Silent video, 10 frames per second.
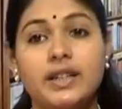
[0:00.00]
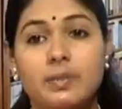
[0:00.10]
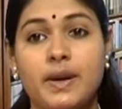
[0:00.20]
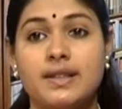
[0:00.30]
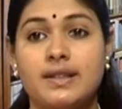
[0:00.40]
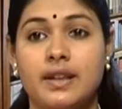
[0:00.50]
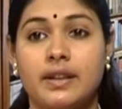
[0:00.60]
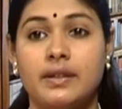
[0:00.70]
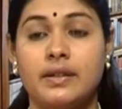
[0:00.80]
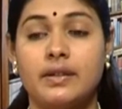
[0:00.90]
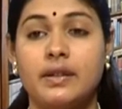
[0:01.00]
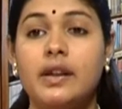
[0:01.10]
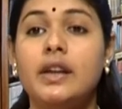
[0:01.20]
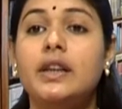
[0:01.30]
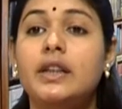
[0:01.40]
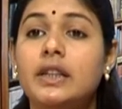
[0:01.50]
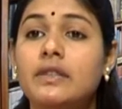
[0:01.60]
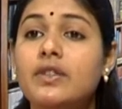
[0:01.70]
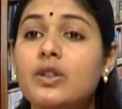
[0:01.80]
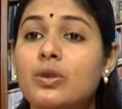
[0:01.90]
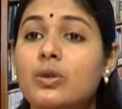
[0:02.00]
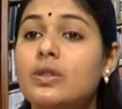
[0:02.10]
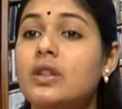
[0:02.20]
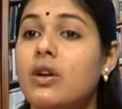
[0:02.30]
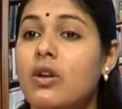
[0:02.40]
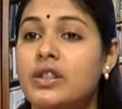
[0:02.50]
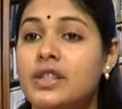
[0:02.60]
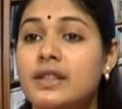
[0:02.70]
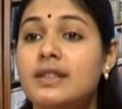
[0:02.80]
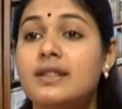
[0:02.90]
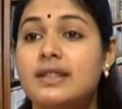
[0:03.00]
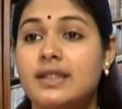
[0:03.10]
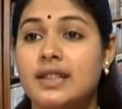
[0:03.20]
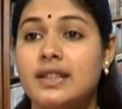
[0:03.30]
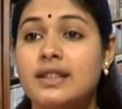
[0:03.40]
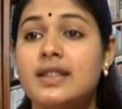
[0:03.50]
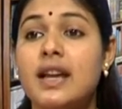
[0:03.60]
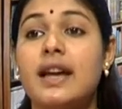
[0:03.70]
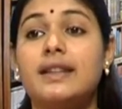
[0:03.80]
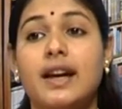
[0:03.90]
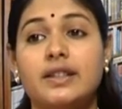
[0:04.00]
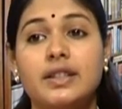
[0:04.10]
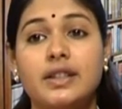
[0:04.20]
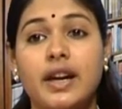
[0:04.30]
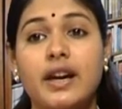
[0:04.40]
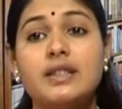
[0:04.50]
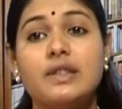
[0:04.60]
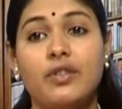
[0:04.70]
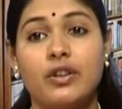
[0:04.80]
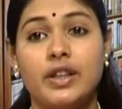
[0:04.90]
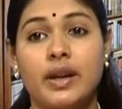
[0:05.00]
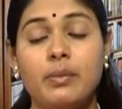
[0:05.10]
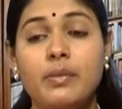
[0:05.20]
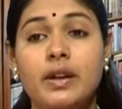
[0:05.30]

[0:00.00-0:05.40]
puzzling. Even though the audience sees that he cares for them,